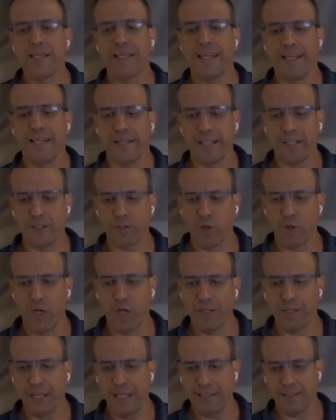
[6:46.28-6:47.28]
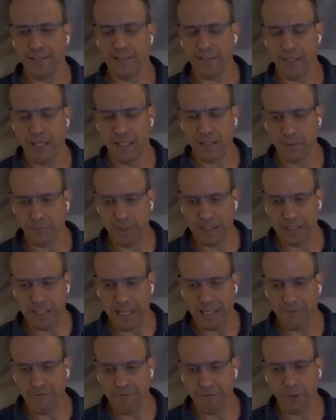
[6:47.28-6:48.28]
and later on at the startup that
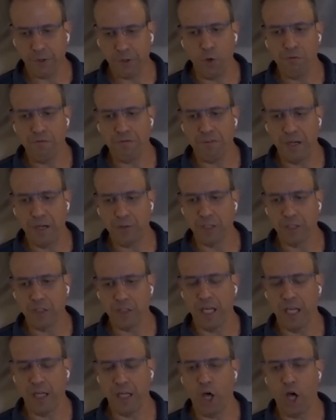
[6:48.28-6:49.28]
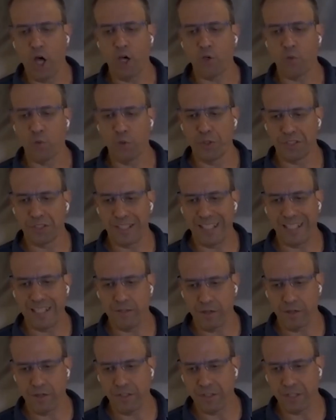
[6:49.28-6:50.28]
I co-founded along with
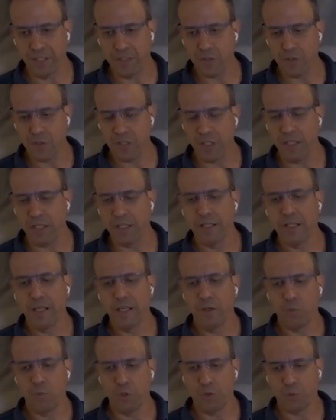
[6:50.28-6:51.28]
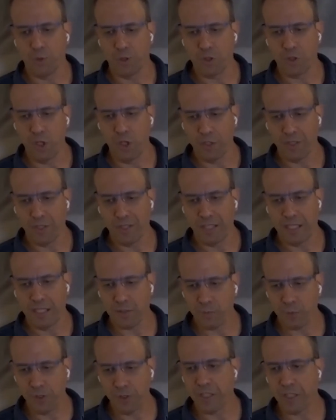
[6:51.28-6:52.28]
Kira Radinsky, which was called
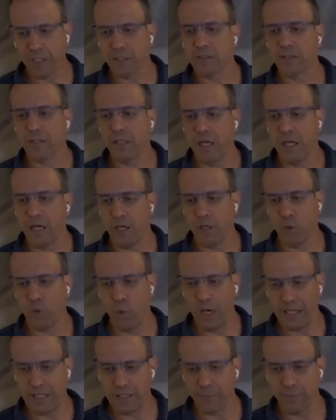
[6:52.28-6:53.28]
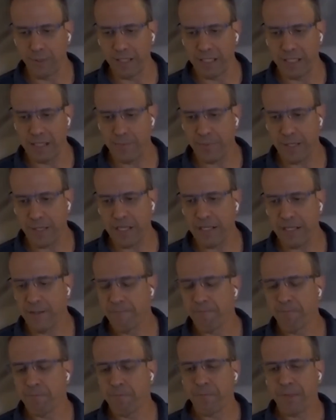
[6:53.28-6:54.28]
SalesPredict, acquired by eBay,
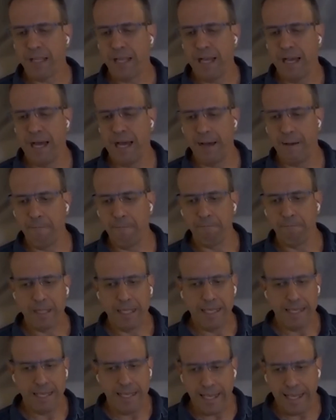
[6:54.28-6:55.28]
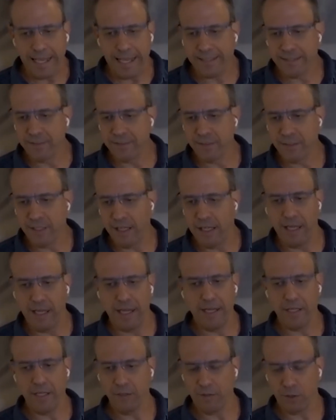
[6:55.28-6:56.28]
and
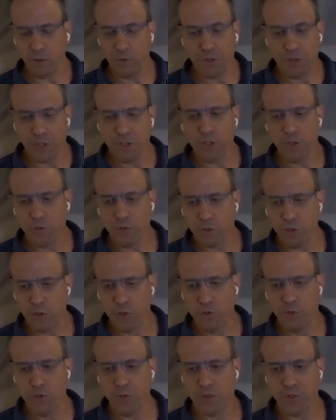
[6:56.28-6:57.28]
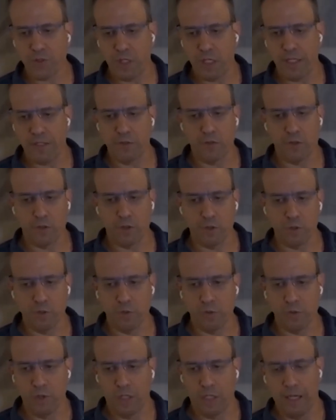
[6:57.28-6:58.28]
continue to use and
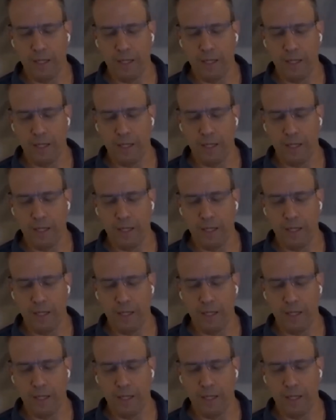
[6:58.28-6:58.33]
to